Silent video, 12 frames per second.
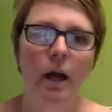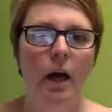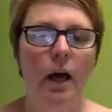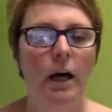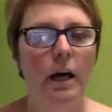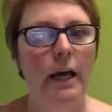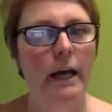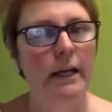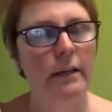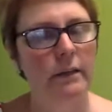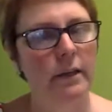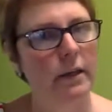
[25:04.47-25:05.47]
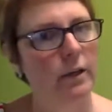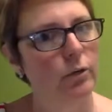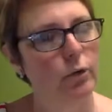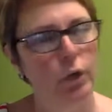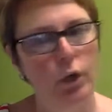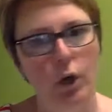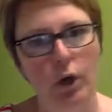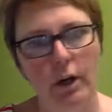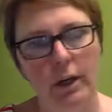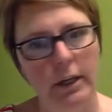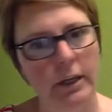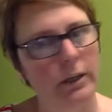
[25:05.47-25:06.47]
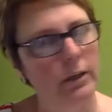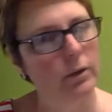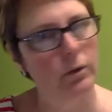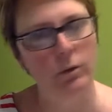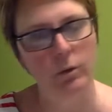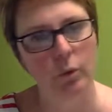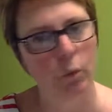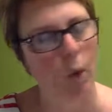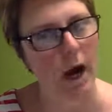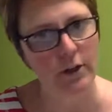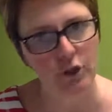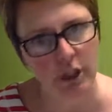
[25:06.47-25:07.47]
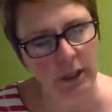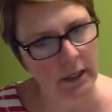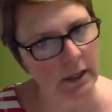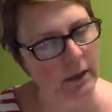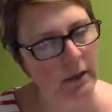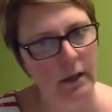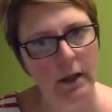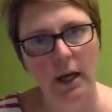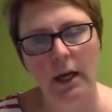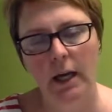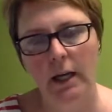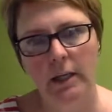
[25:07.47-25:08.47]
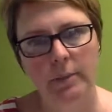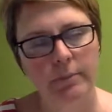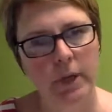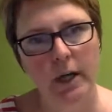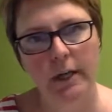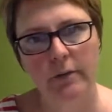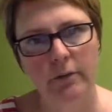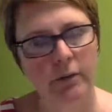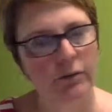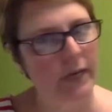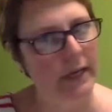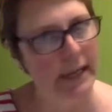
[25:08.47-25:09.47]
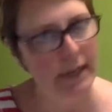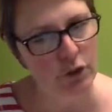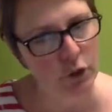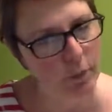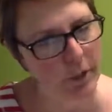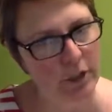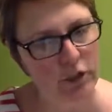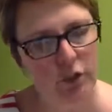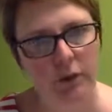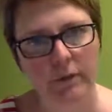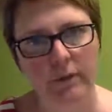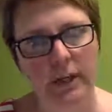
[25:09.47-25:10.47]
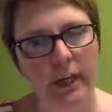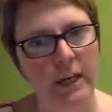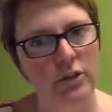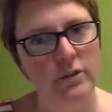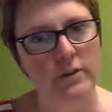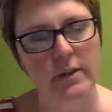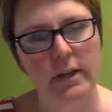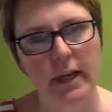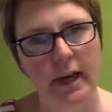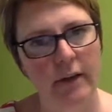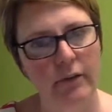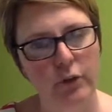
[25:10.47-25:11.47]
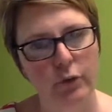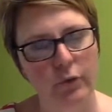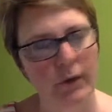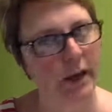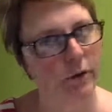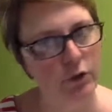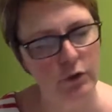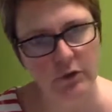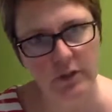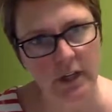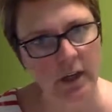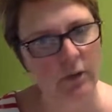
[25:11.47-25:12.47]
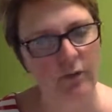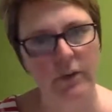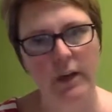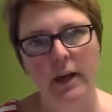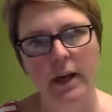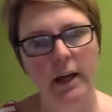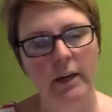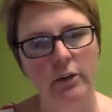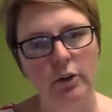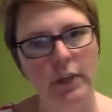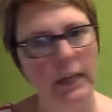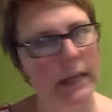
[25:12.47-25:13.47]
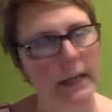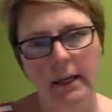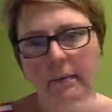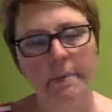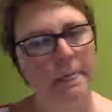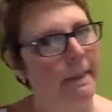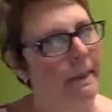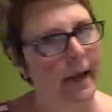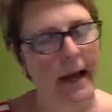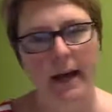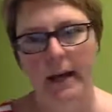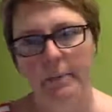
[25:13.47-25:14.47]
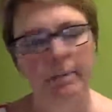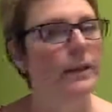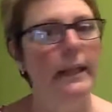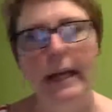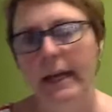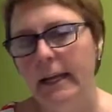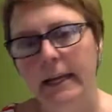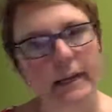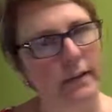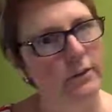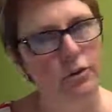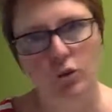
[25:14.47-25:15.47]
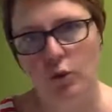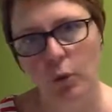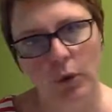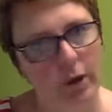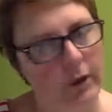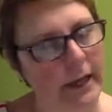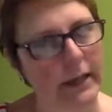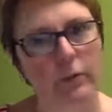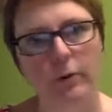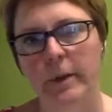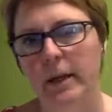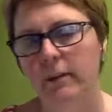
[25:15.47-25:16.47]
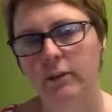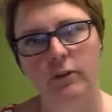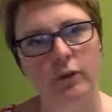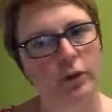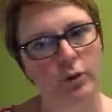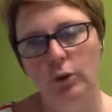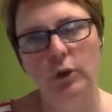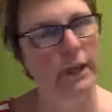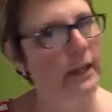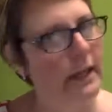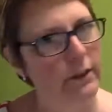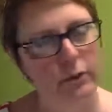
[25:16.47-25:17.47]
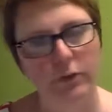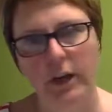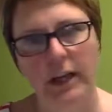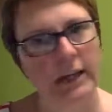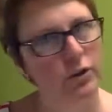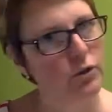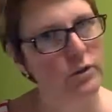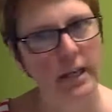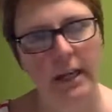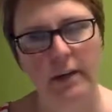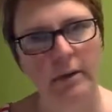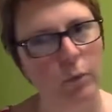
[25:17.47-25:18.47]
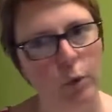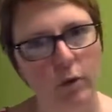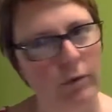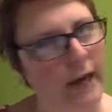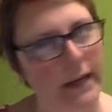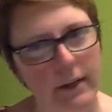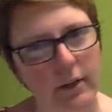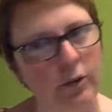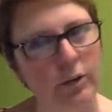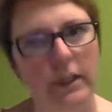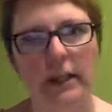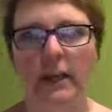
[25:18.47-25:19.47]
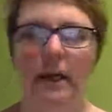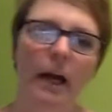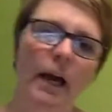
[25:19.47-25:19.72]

Anything regarding watching kind of the financial picture of the agency? Have you found yourself looking and planning in shorter increments? Are you looking at the financial data more regularly